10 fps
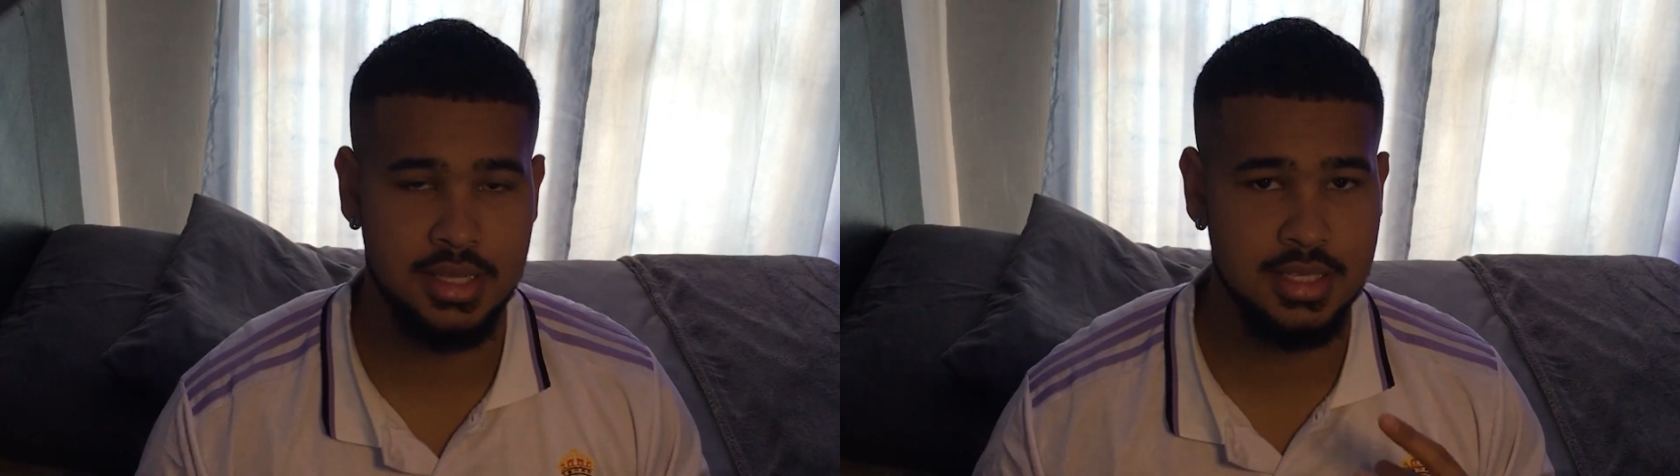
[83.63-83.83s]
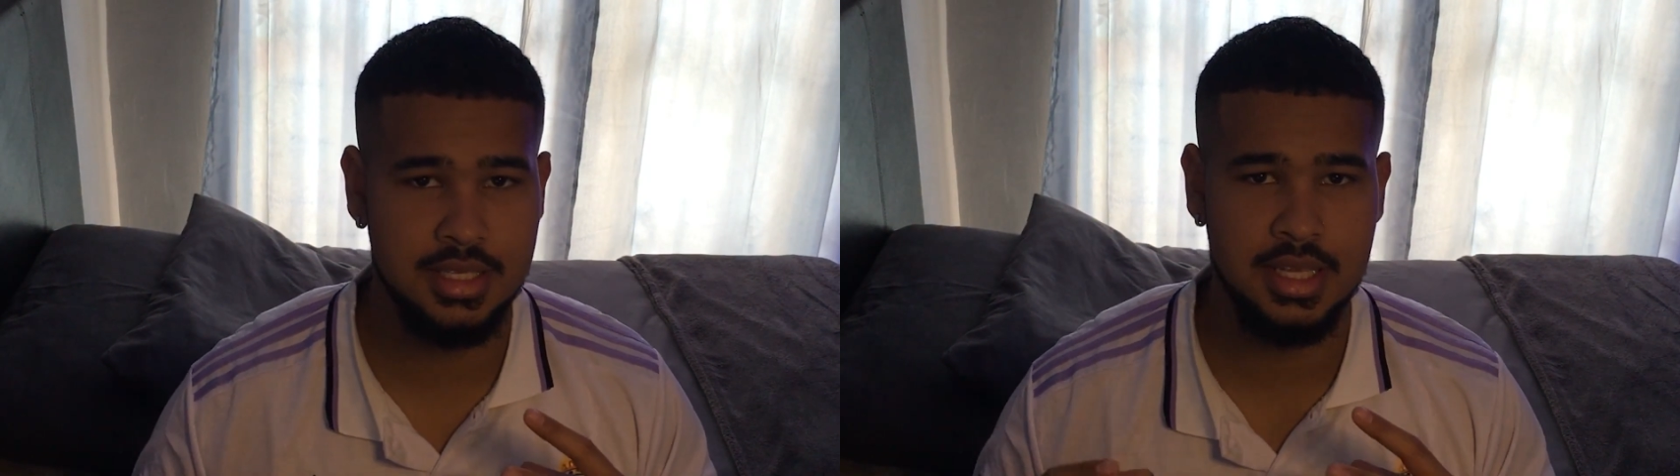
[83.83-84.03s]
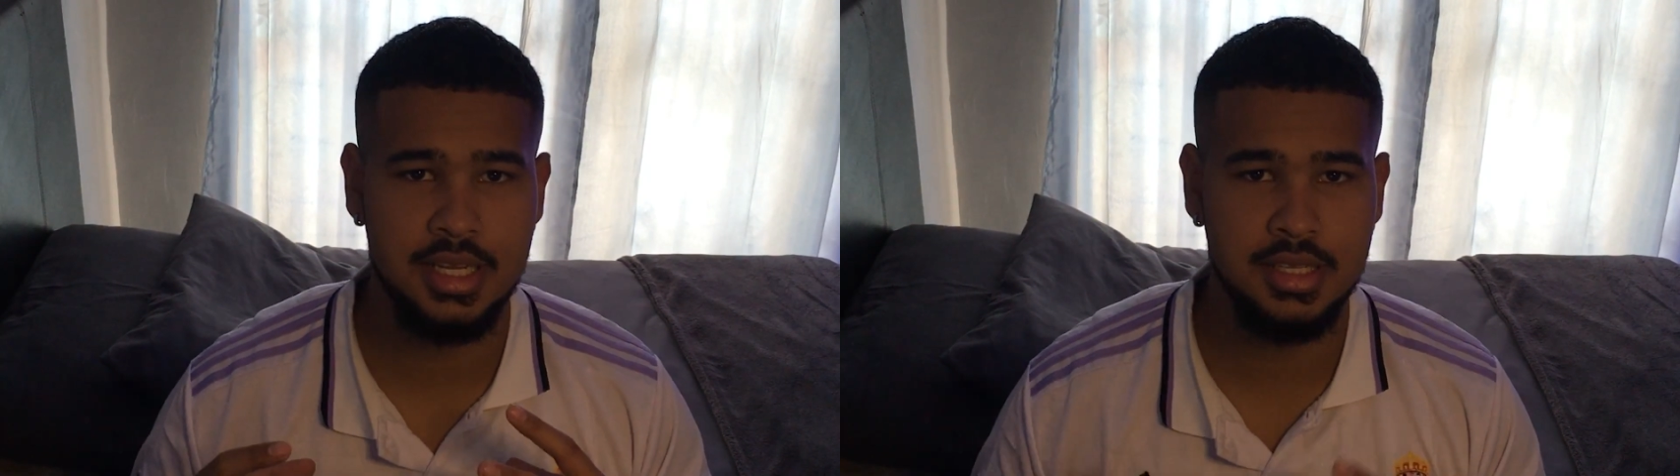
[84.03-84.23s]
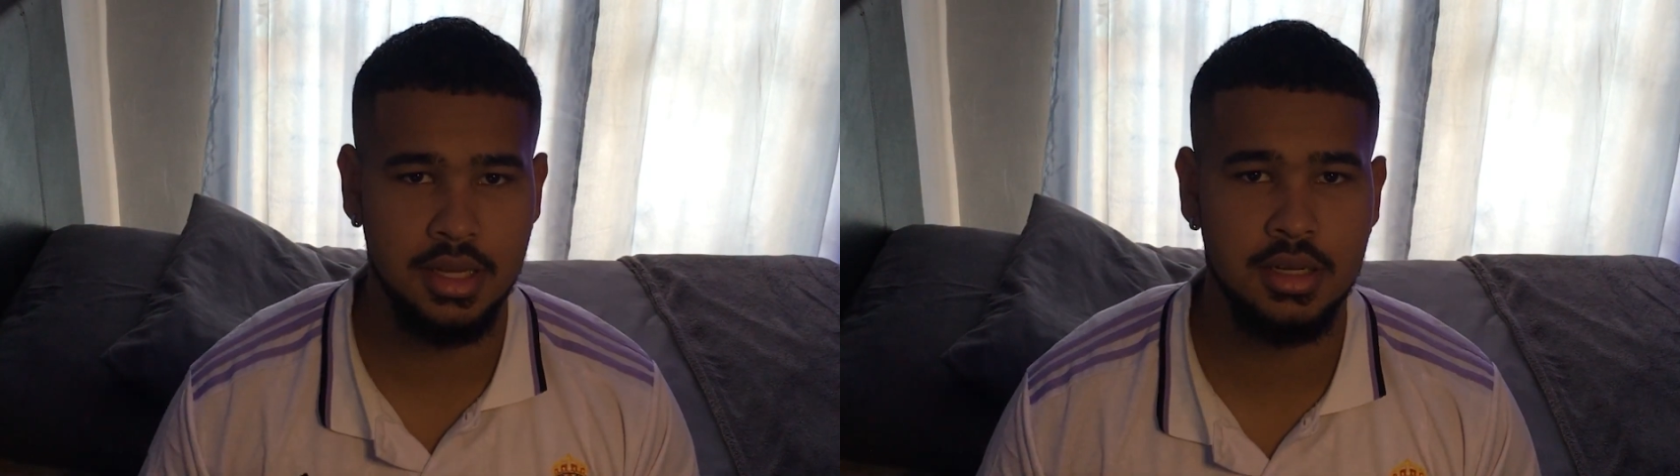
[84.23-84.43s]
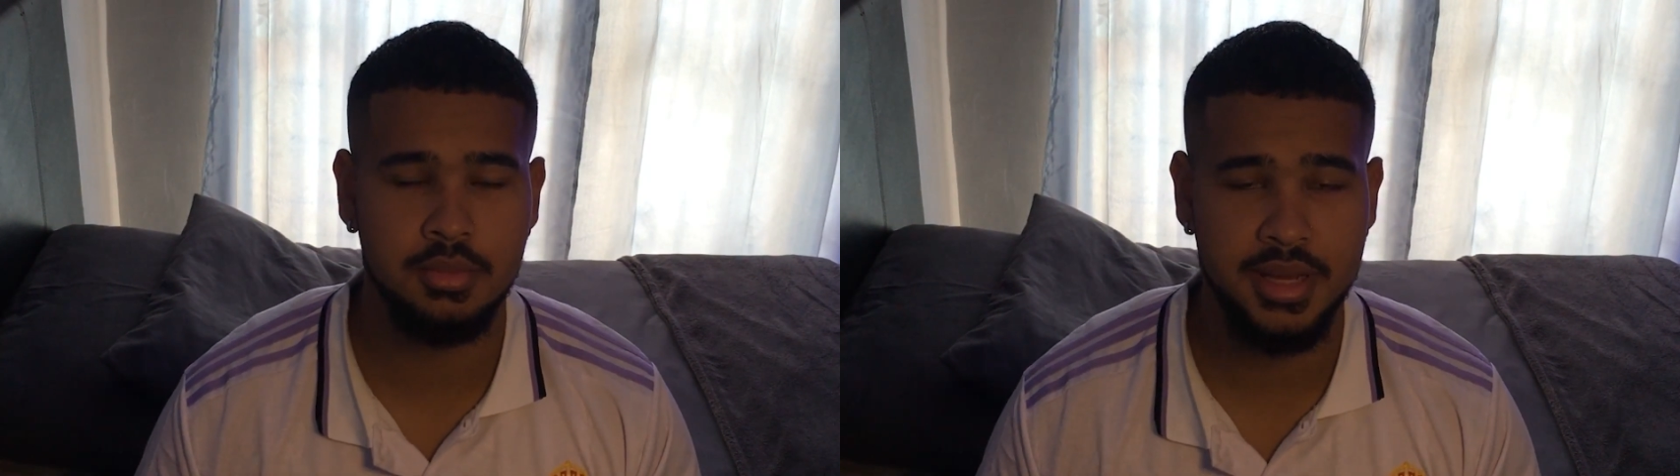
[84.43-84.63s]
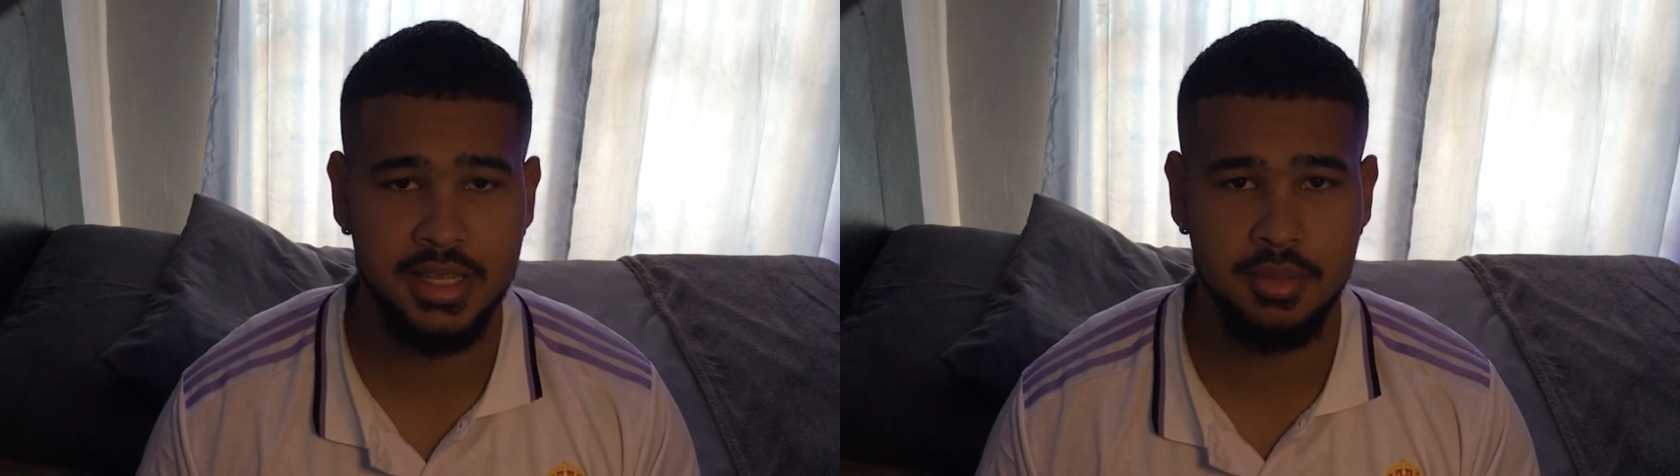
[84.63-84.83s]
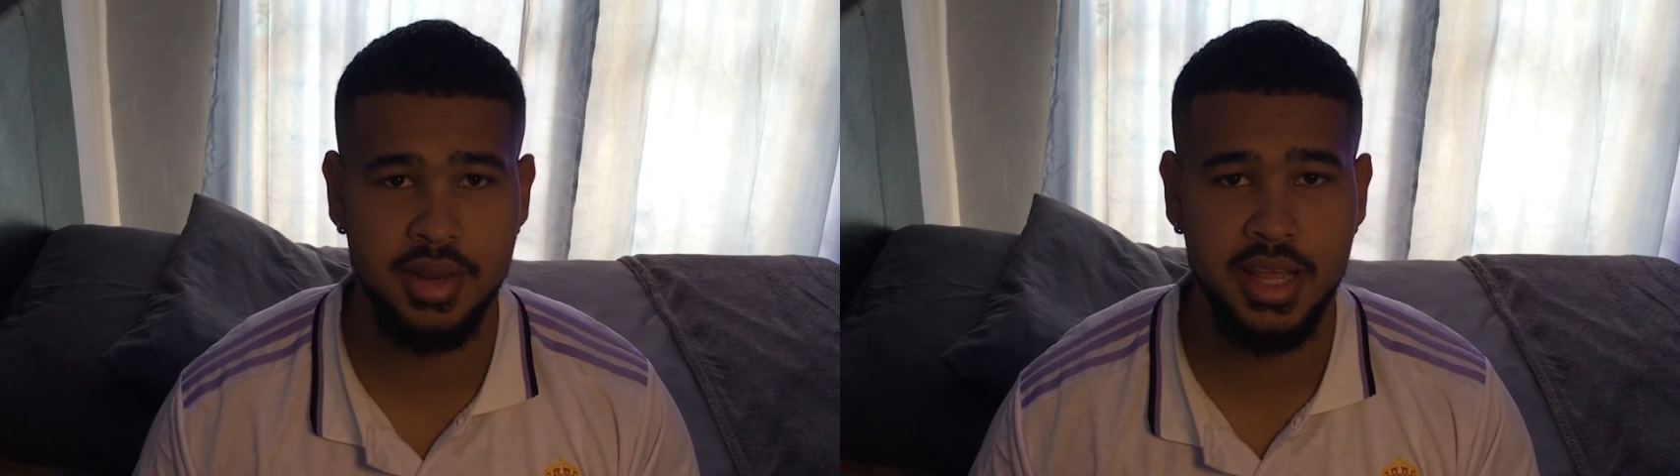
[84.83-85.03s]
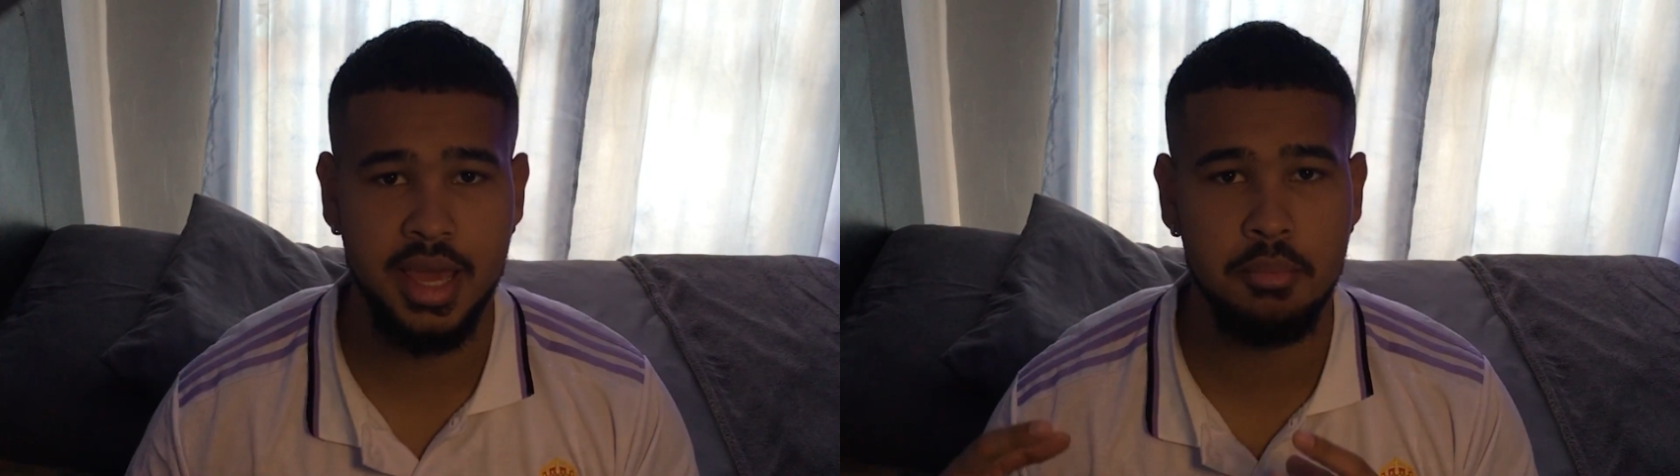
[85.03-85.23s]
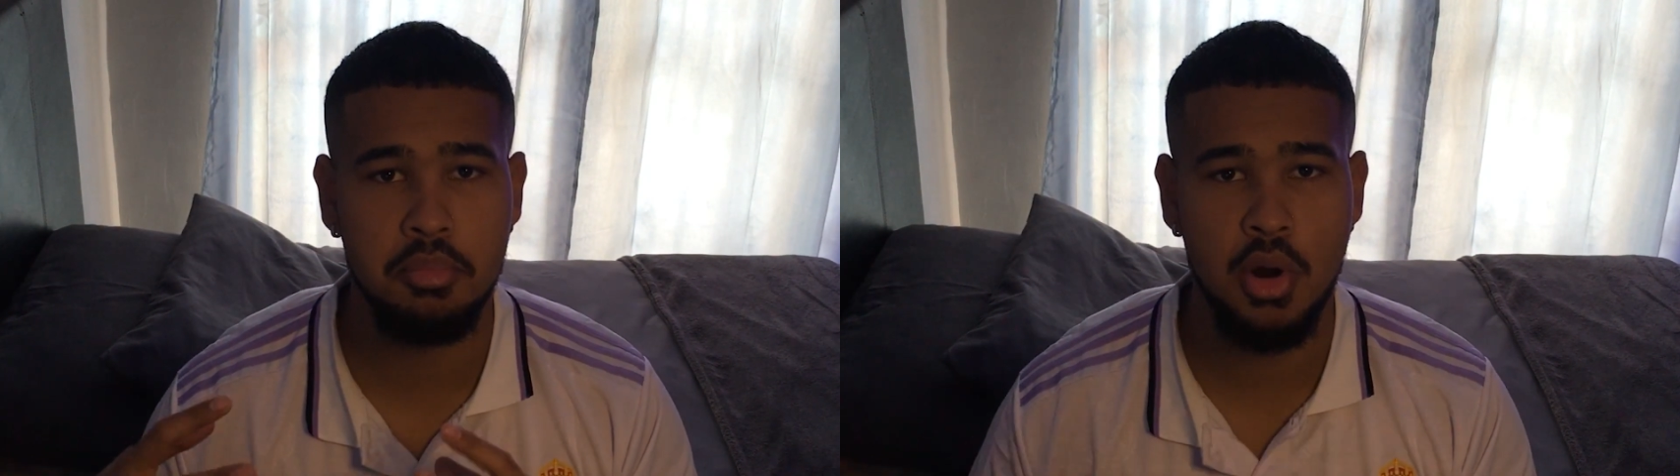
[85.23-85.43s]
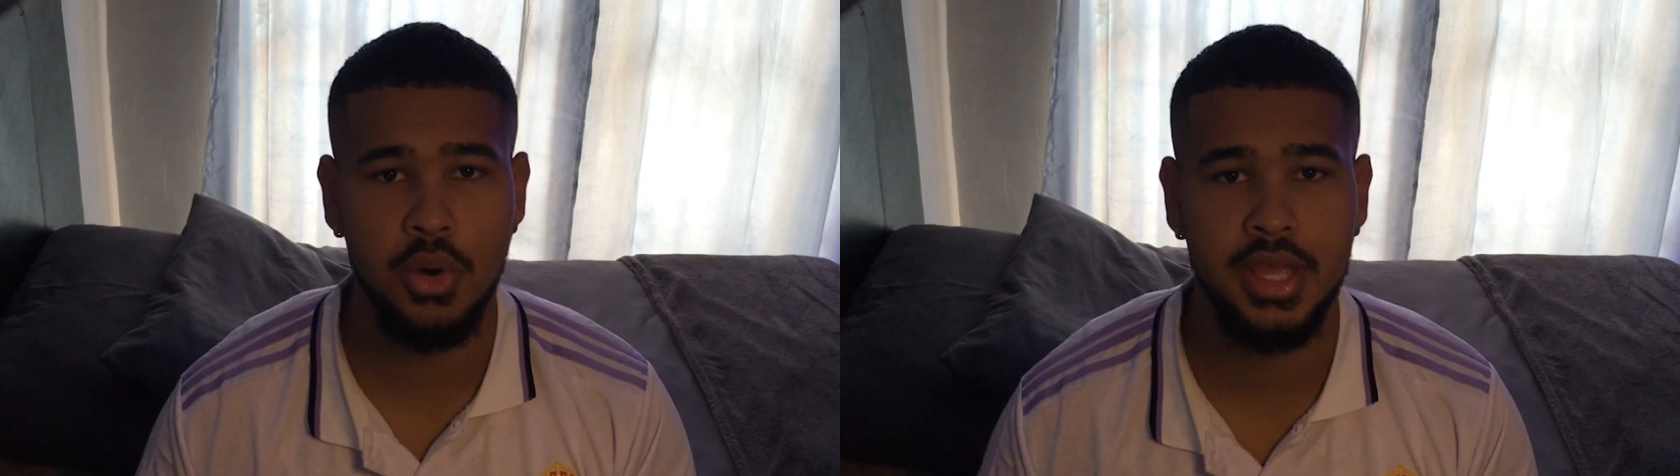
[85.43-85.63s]
this is an internal beta meaning
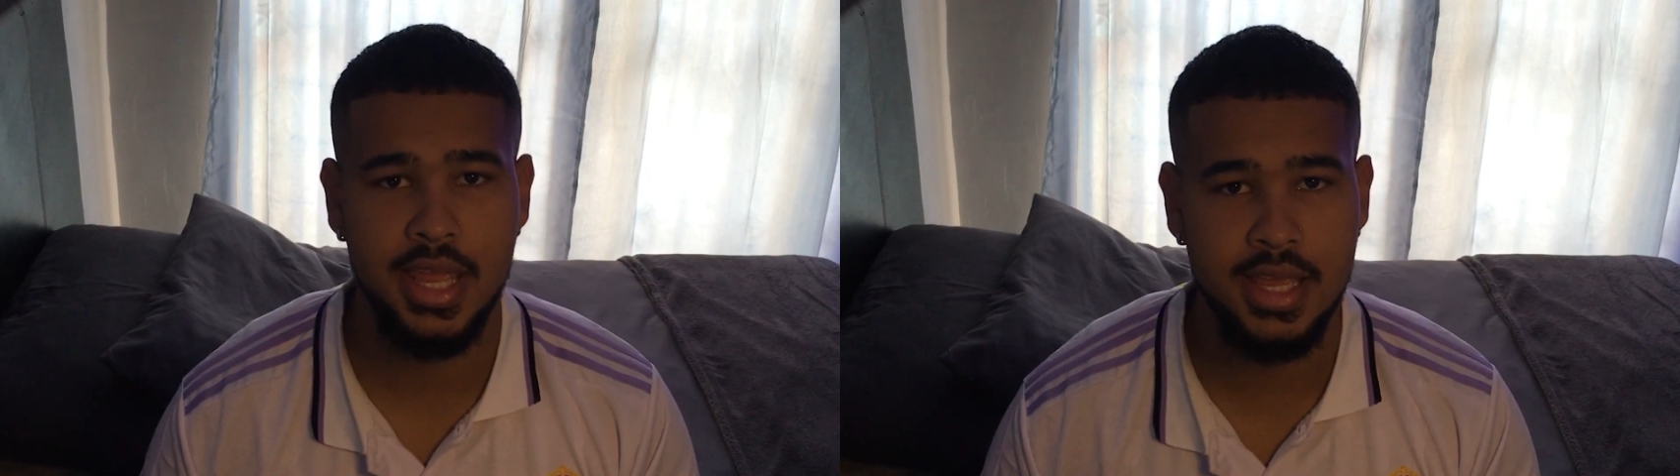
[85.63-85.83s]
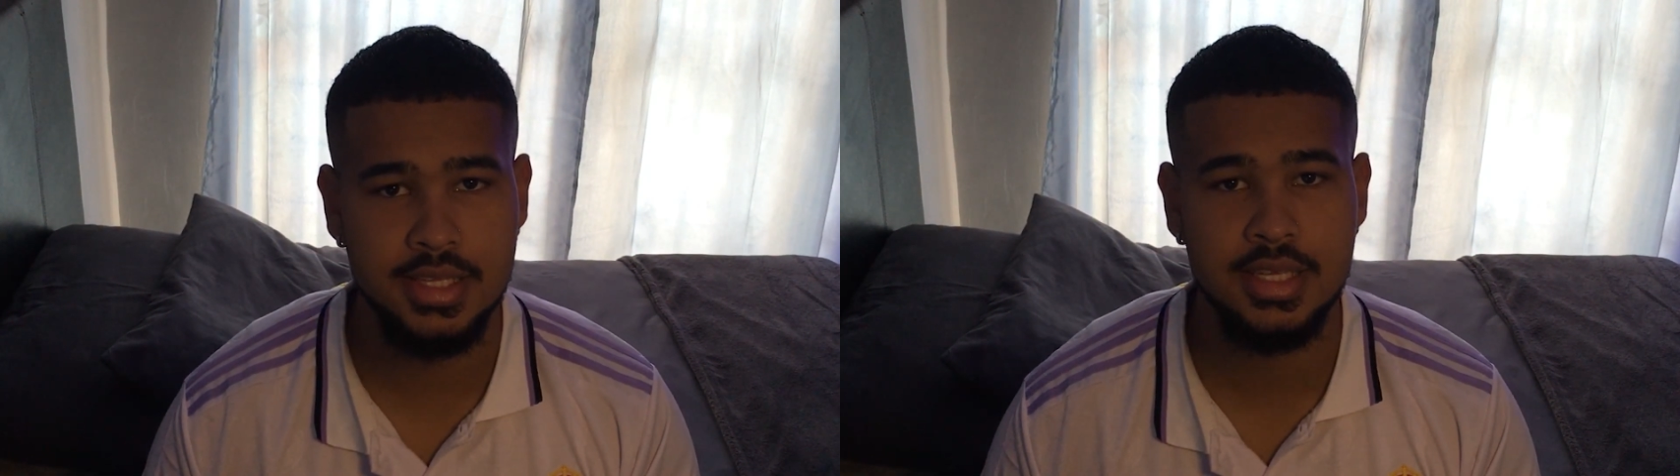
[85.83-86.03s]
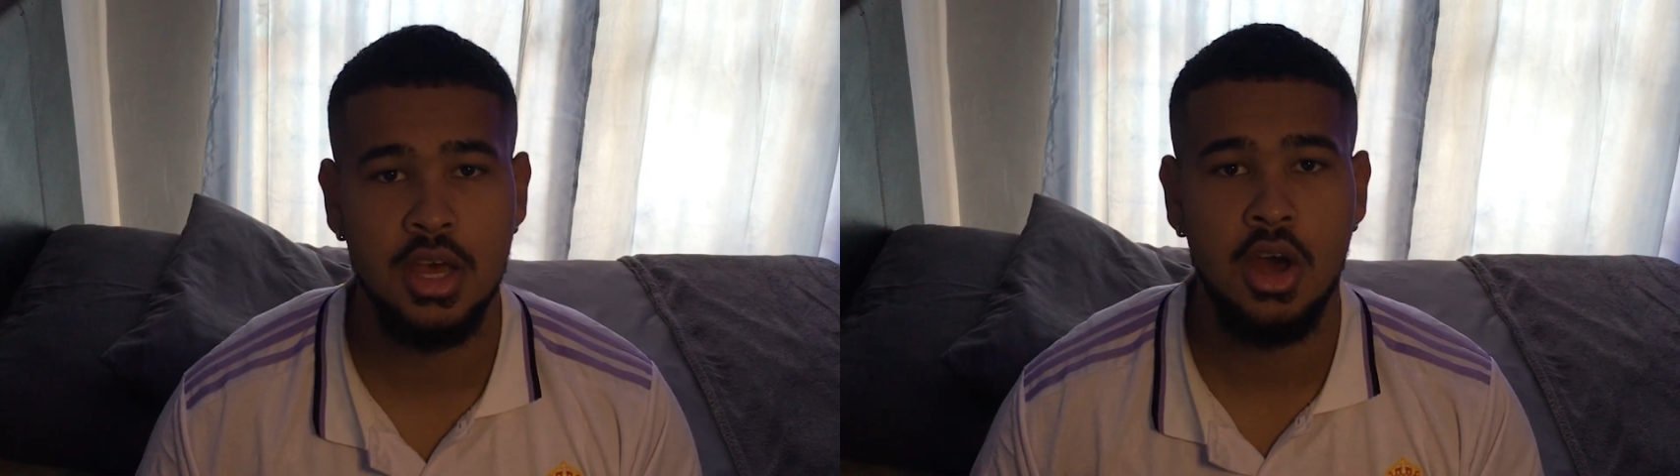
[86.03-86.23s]
employees